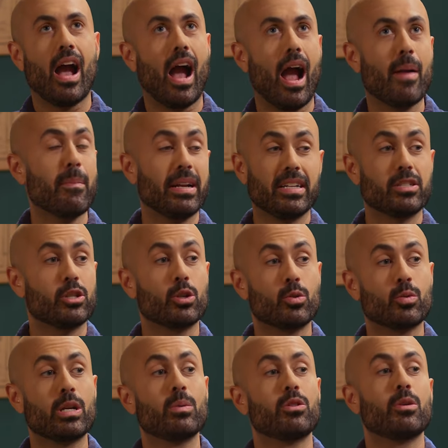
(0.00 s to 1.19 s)
I might
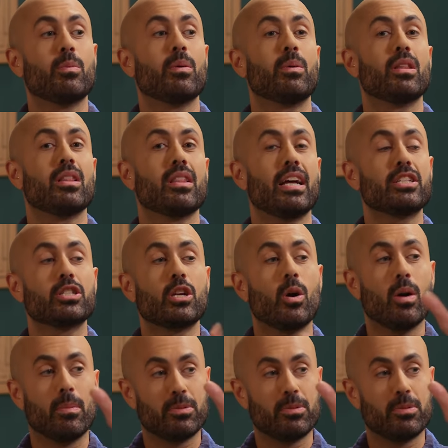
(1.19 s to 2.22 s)
disagree with you, but, but let's go